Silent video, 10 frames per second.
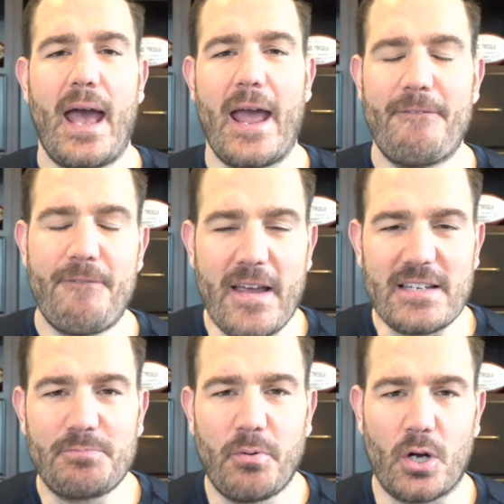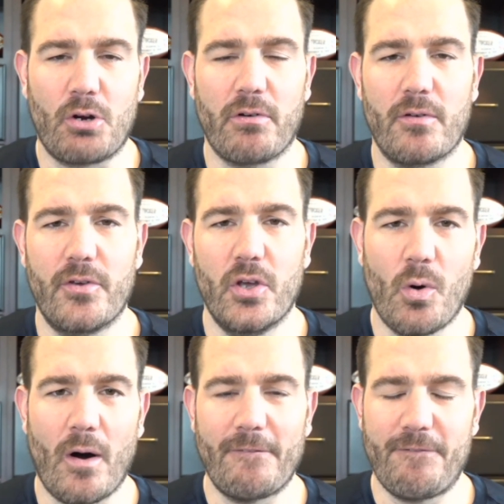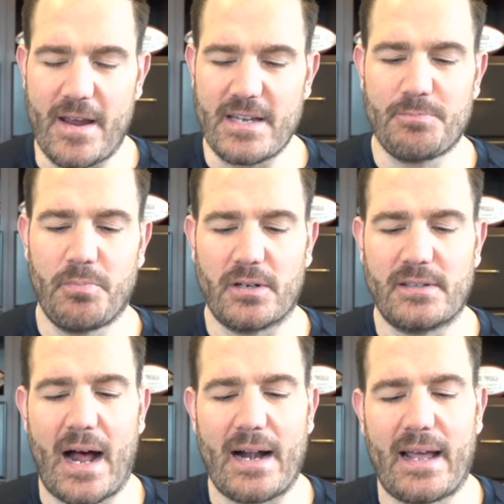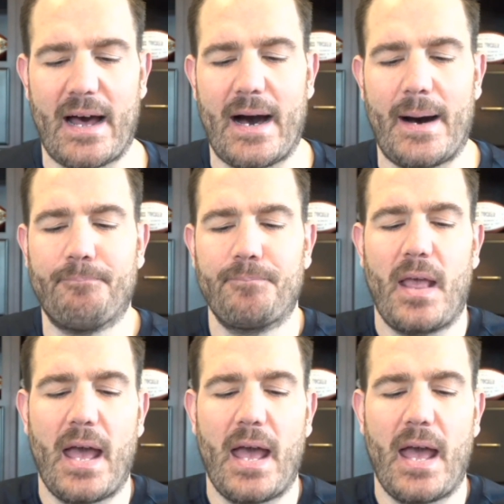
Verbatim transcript: a Facebook review on facebook.com.